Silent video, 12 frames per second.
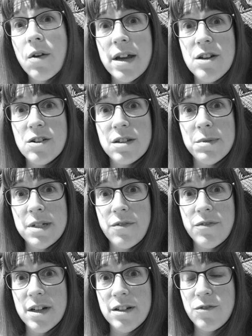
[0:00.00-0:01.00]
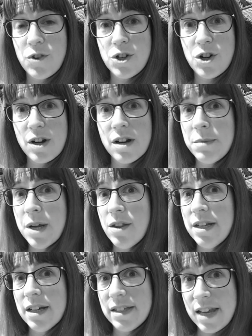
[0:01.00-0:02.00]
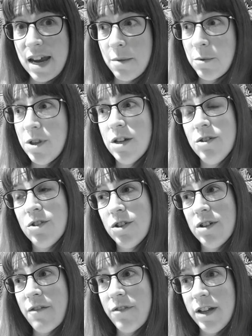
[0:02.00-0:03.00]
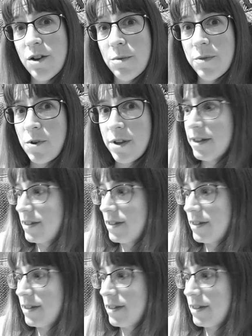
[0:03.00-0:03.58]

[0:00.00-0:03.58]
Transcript: okay, here's some stuff that is for sure going to be on the exam or that you should definitely know before the